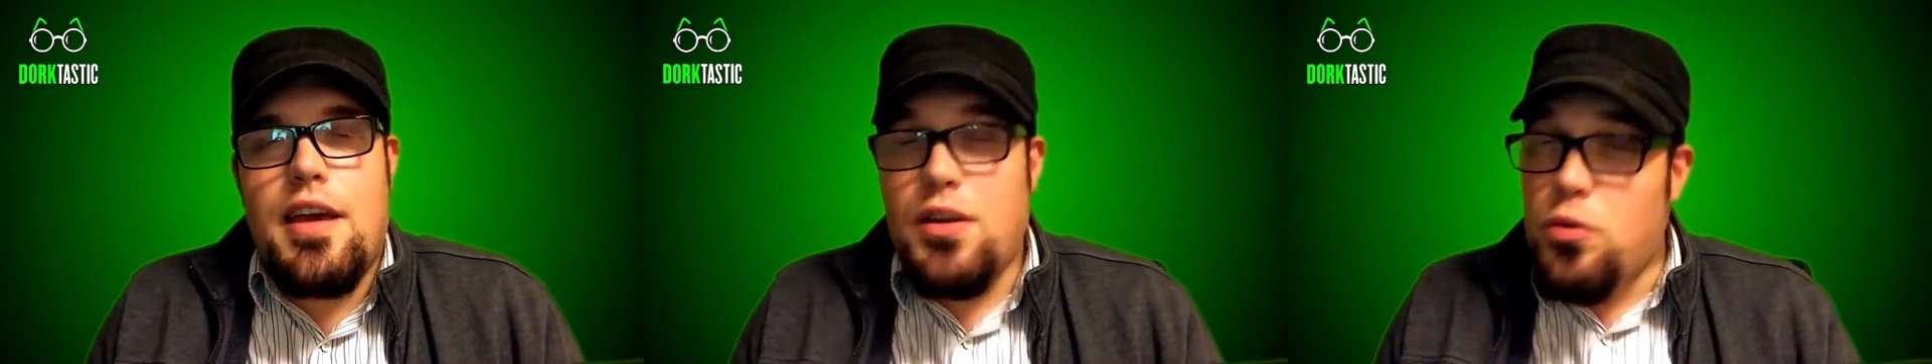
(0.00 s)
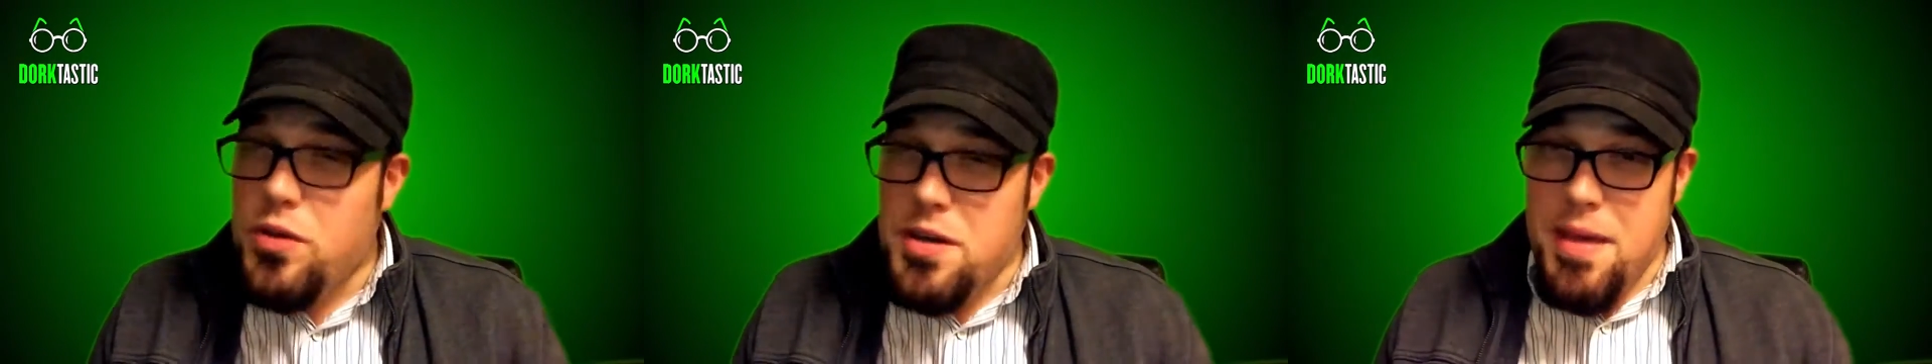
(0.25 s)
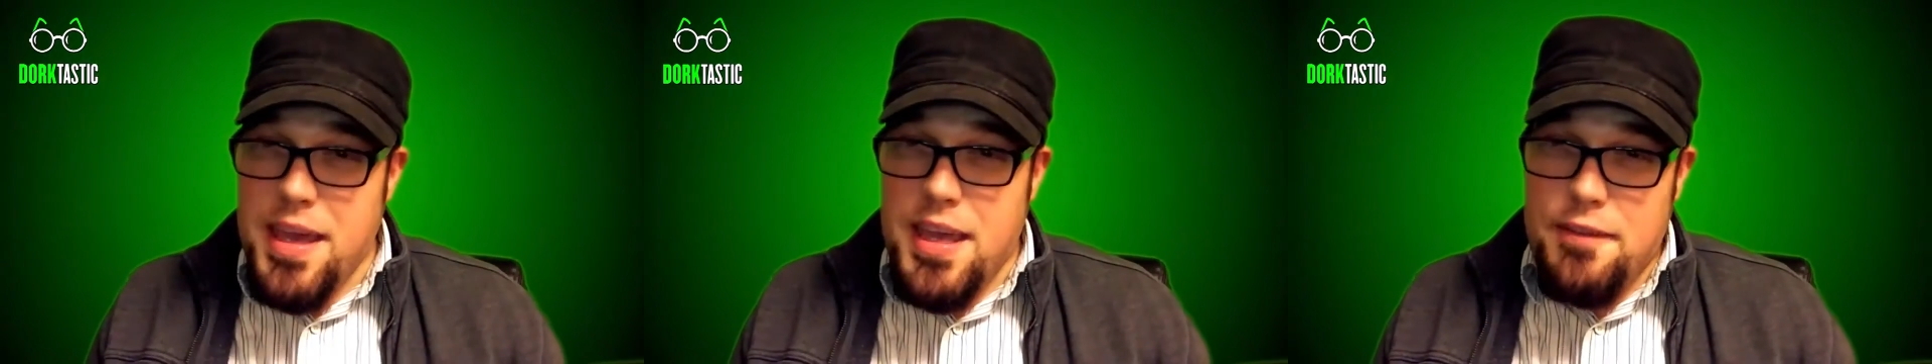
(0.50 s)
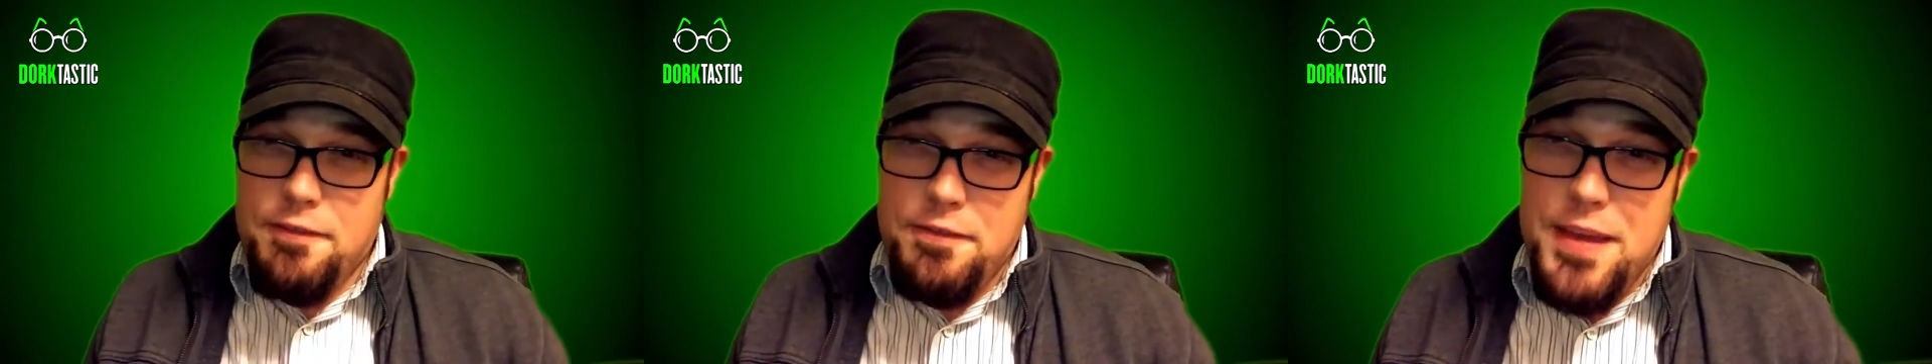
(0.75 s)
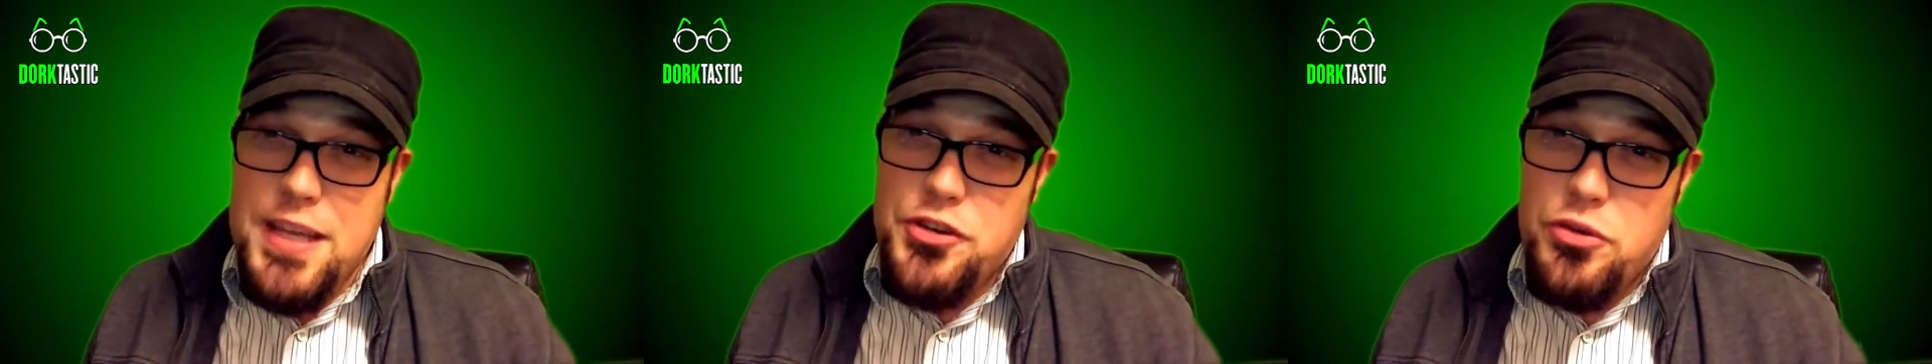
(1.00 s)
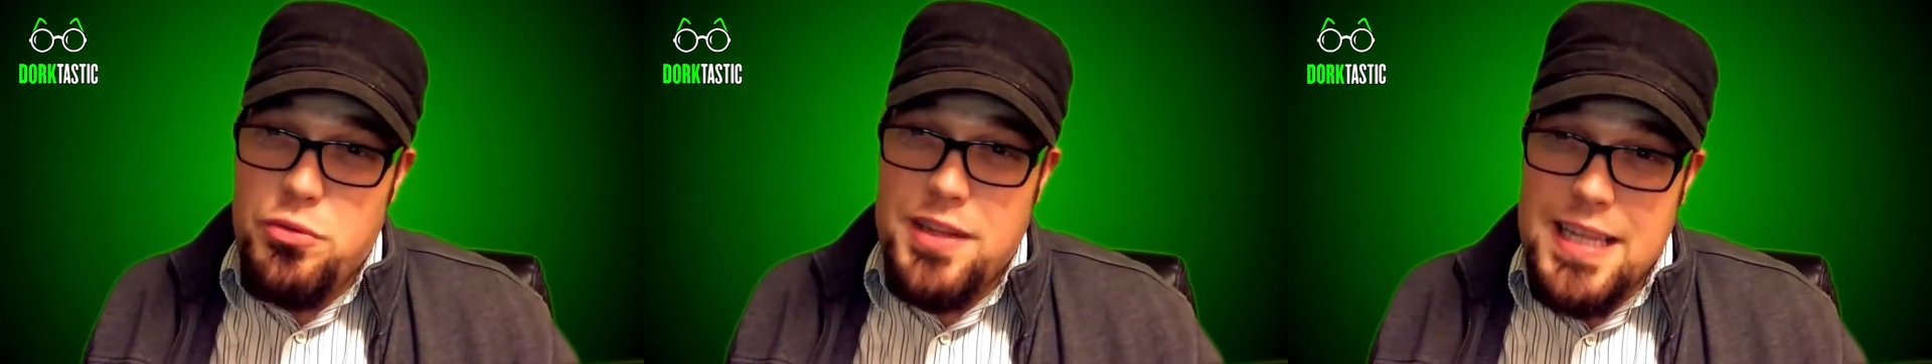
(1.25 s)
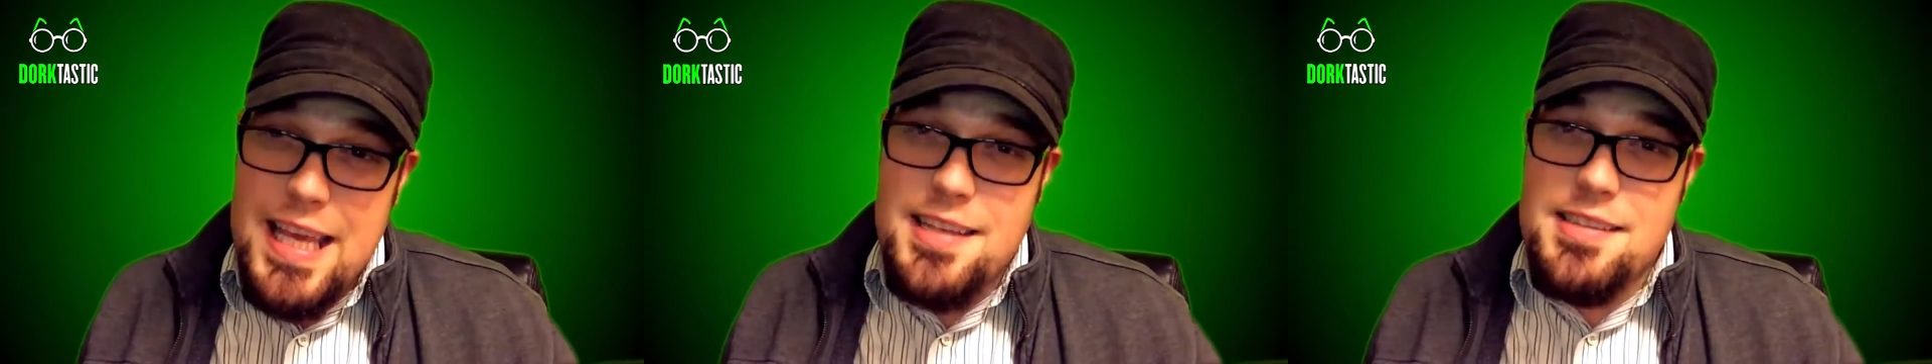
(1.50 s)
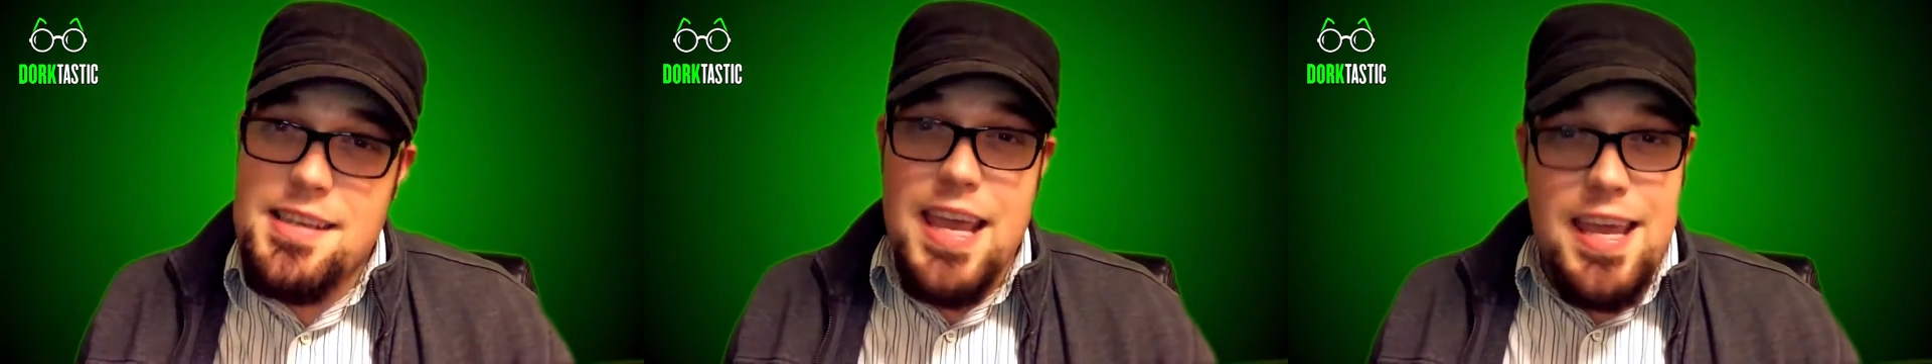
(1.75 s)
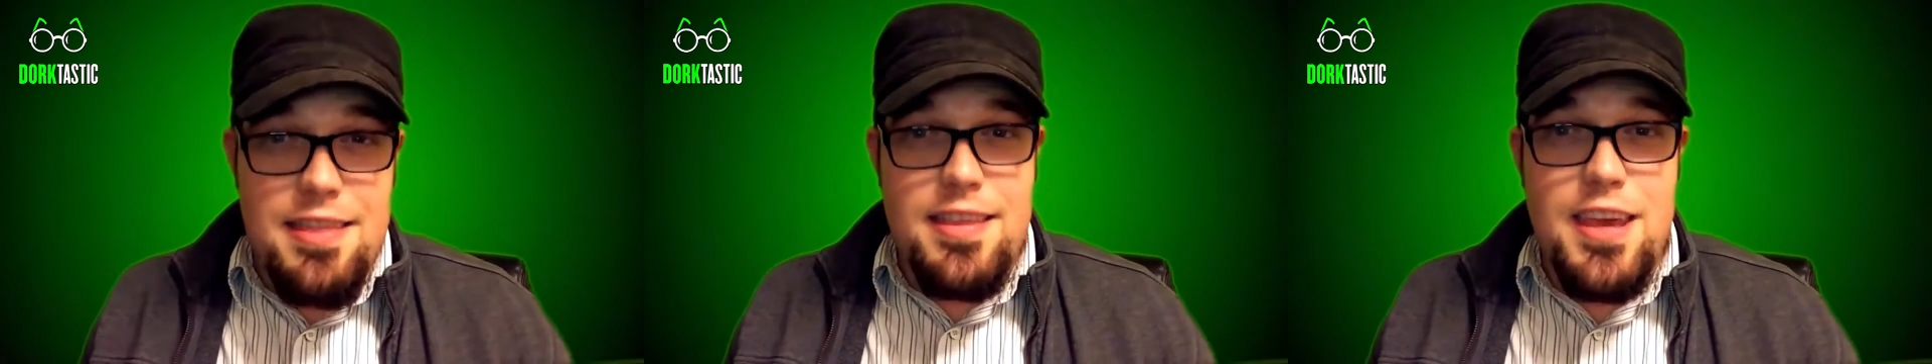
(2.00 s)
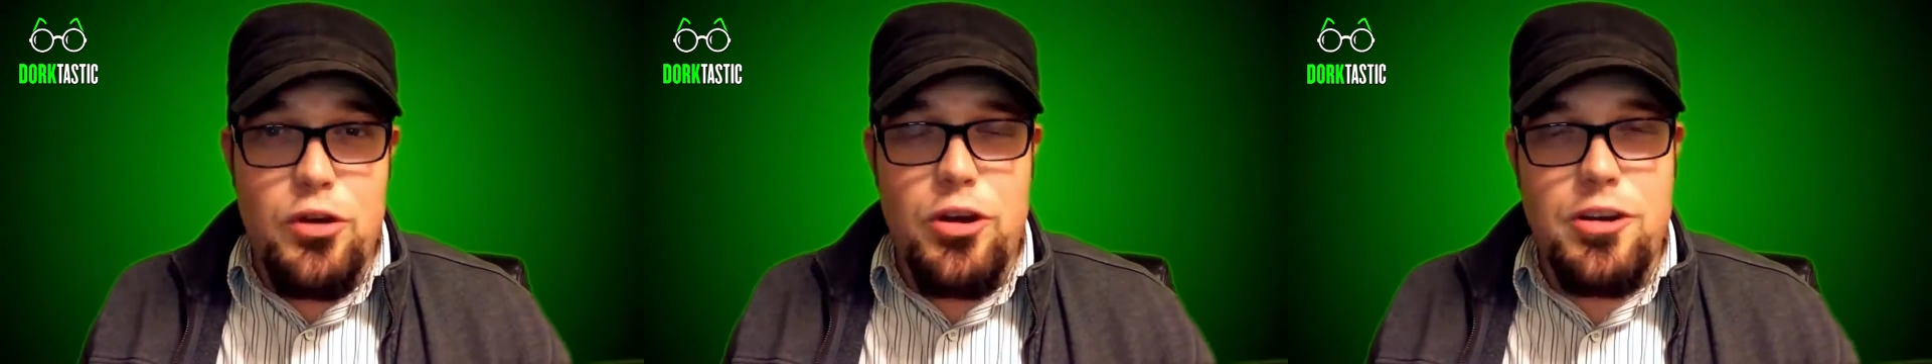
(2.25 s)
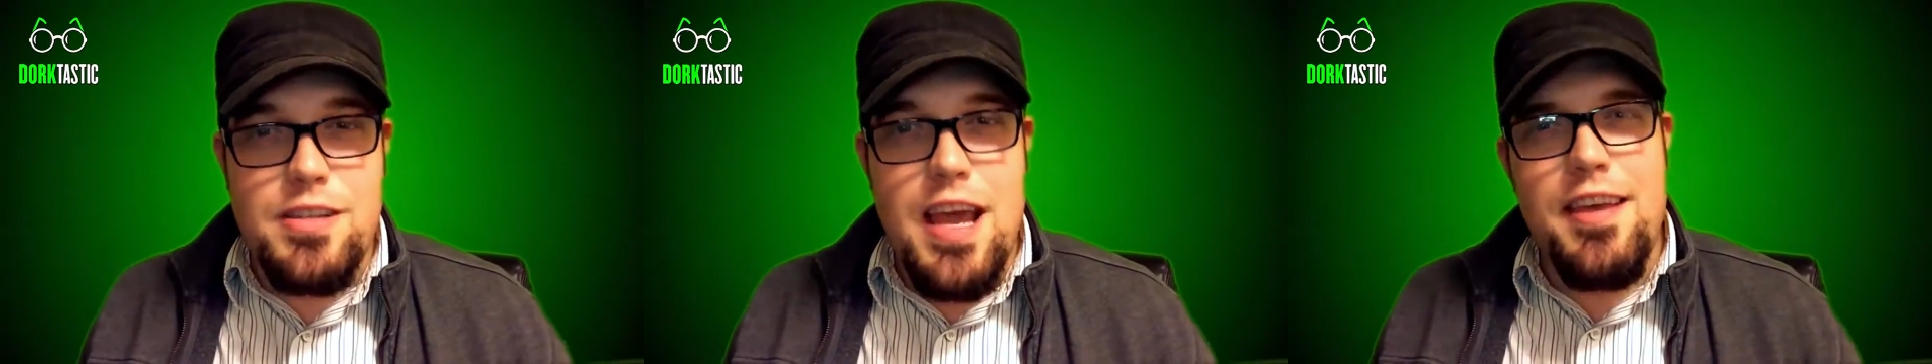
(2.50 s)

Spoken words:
In order to make it a feature release in theaters,